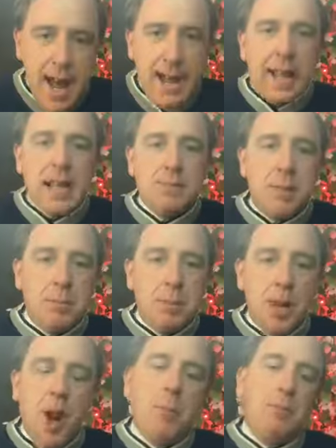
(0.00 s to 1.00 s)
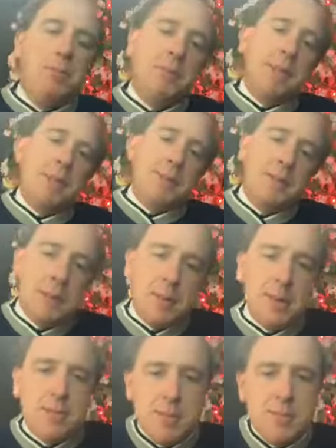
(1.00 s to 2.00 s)
it gets people, oh, let me let
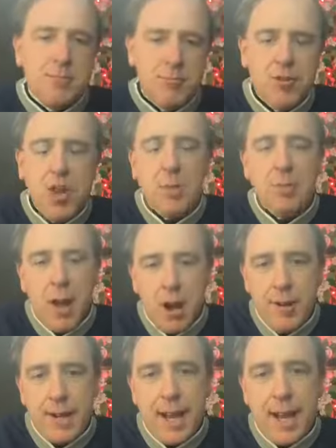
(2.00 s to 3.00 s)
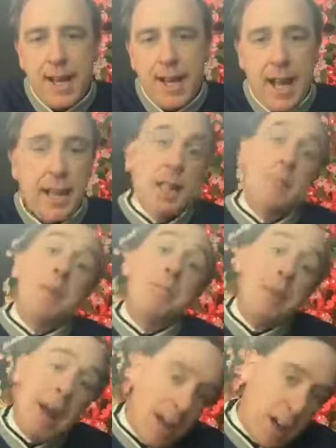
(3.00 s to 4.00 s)
me check my hurricane kit. Let me
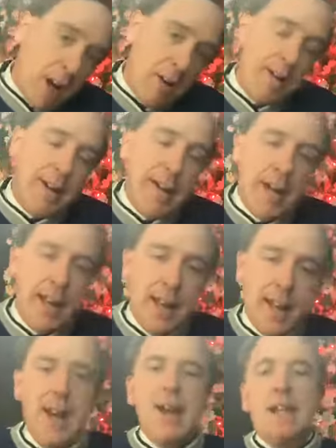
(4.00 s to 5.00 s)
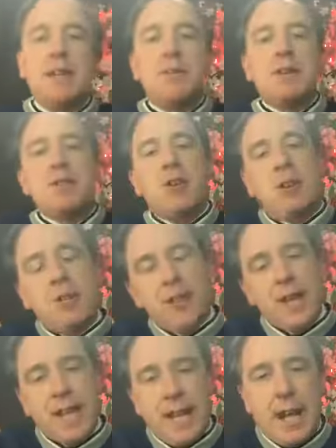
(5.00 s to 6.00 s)
make a hurricane kit. Let me start
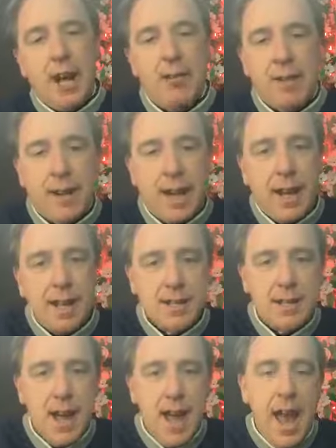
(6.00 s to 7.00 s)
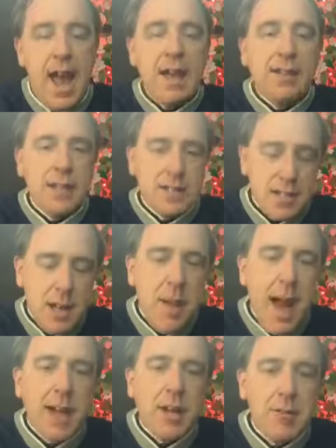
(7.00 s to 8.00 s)
thinking hurricanes. And there's some
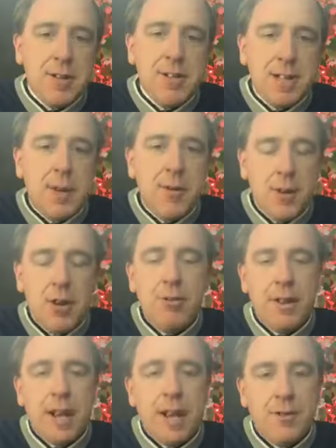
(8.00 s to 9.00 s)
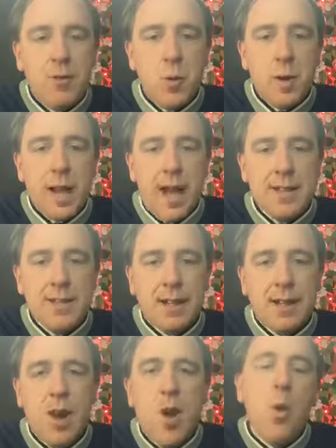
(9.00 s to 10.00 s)
accuracy with hurricane
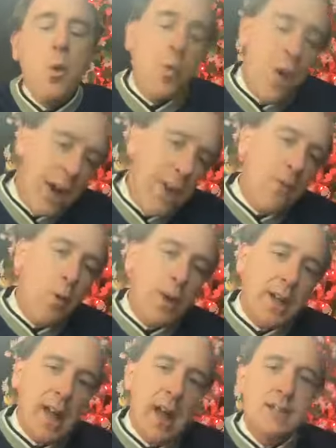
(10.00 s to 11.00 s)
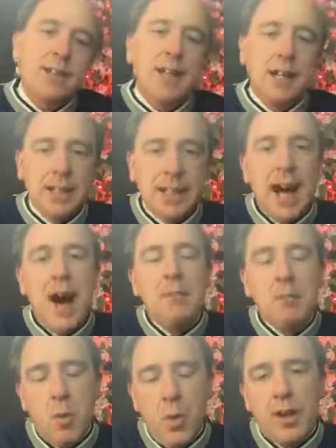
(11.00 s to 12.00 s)
forecasting. Winter forecasting, a lot
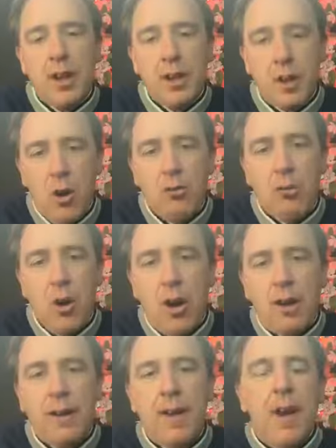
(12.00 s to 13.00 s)
more can go wrong.